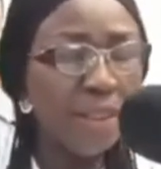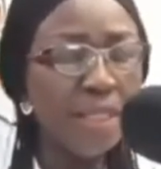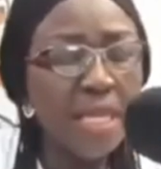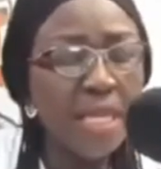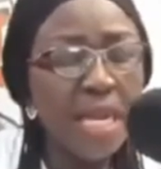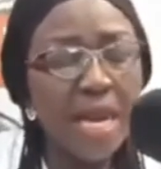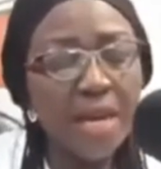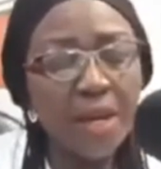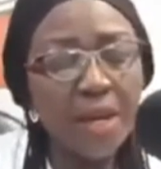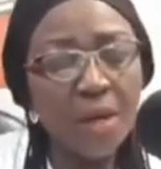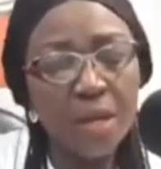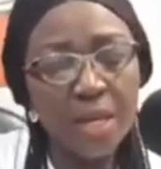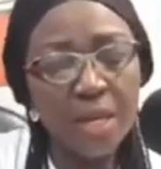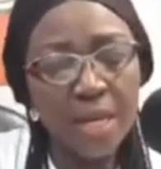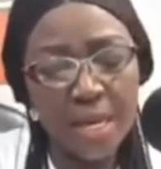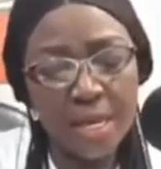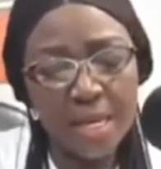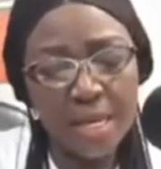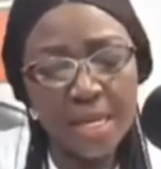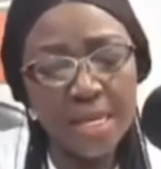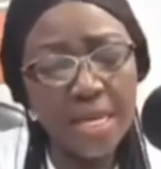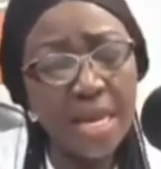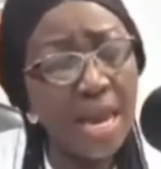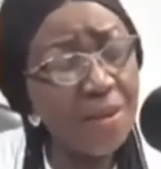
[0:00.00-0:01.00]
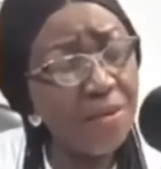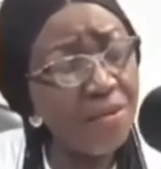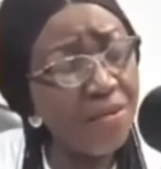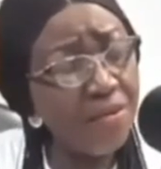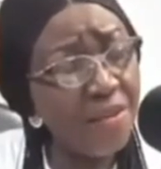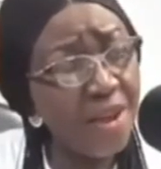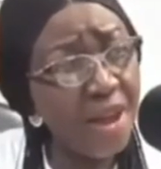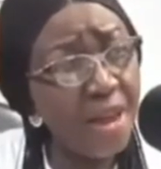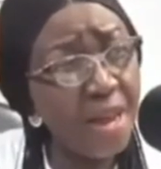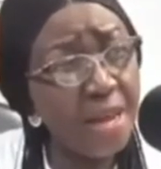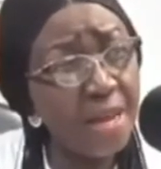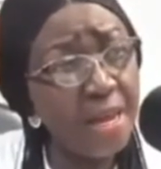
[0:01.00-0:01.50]
na okay yen
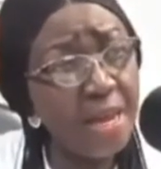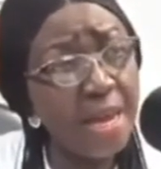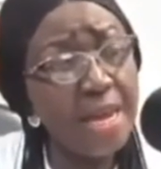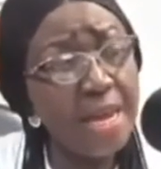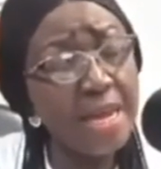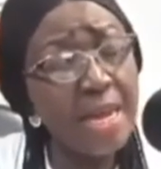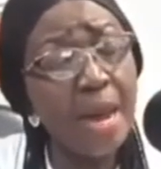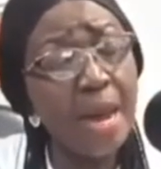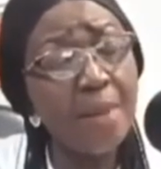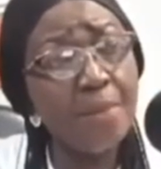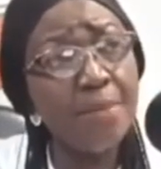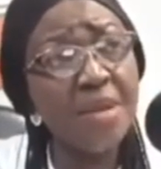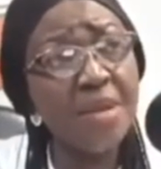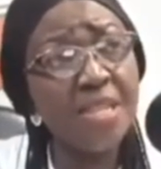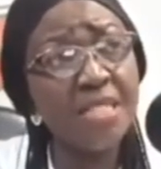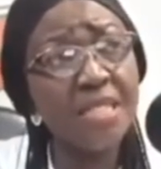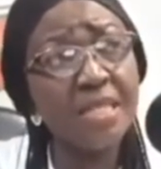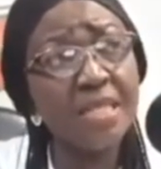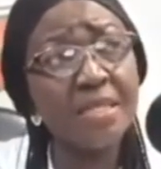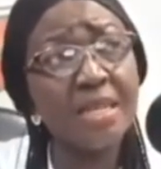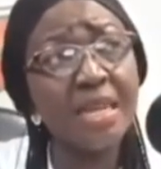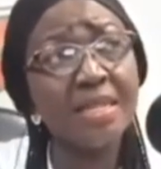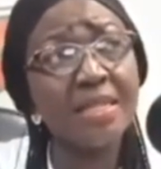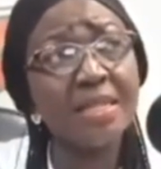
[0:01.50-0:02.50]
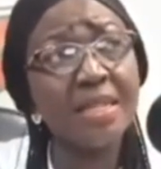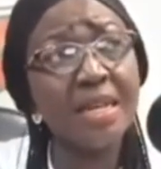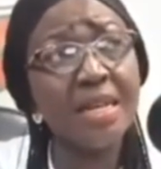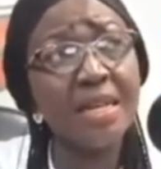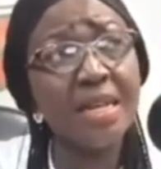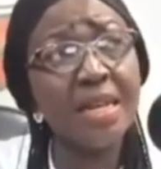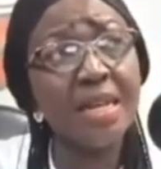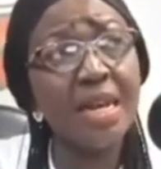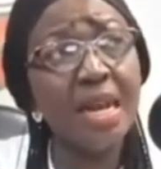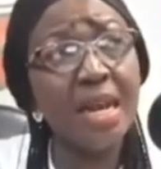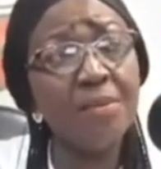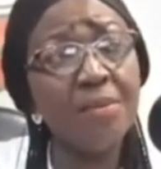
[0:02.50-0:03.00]
hwe e ya mpasa sa scan
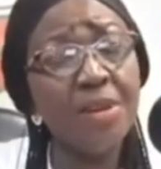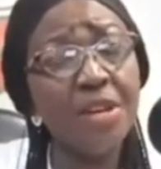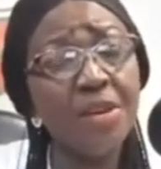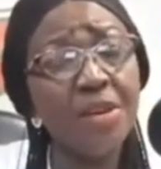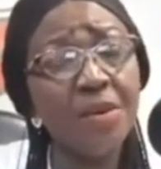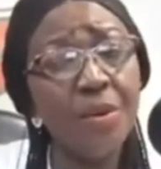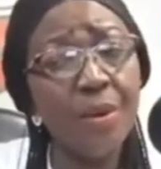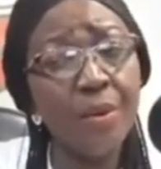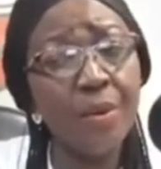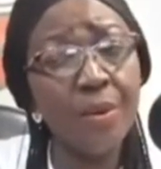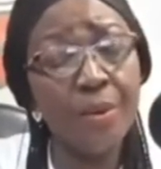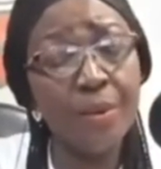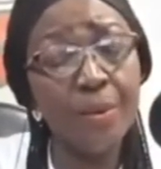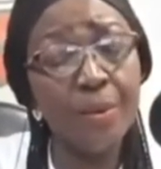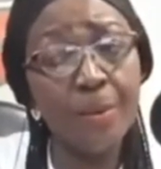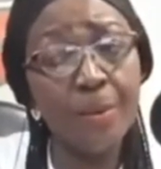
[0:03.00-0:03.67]
ni nyina be di ho